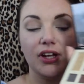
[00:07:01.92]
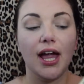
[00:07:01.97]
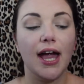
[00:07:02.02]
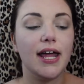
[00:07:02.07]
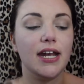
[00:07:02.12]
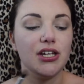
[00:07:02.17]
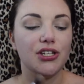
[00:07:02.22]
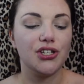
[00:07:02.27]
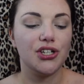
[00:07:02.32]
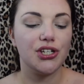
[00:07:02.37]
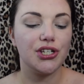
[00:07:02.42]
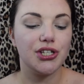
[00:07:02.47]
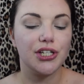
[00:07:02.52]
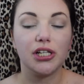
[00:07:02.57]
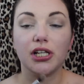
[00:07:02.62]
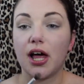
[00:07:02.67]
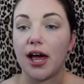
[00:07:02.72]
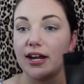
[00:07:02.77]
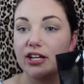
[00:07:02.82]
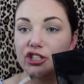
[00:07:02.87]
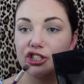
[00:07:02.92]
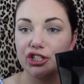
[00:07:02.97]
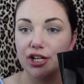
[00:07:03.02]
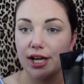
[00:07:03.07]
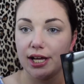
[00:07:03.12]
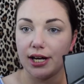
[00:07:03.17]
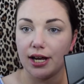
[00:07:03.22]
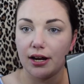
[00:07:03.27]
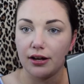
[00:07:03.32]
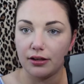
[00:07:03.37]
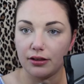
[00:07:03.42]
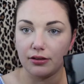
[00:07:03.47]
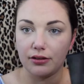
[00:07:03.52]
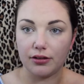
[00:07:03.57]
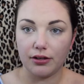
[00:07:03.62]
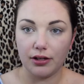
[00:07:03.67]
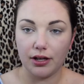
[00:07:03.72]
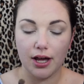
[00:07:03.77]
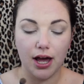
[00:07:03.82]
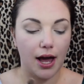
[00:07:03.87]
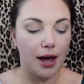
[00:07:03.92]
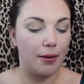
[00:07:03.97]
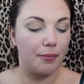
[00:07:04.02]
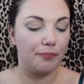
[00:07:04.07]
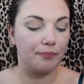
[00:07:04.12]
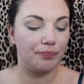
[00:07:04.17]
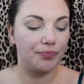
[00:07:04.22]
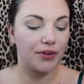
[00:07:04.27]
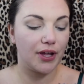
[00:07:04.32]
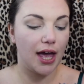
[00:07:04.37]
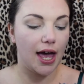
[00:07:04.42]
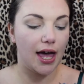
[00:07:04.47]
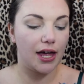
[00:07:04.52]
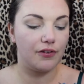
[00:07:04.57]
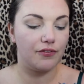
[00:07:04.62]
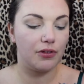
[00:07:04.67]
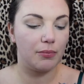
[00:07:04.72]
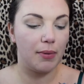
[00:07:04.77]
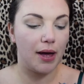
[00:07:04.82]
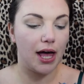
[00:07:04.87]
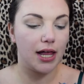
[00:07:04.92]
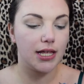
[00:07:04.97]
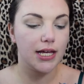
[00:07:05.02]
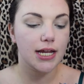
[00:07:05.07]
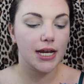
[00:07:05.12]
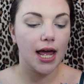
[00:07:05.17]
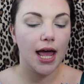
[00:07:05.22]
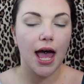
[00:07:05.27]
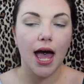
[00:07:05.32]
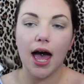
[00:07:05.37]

And it's just the lightest shade out of the palette,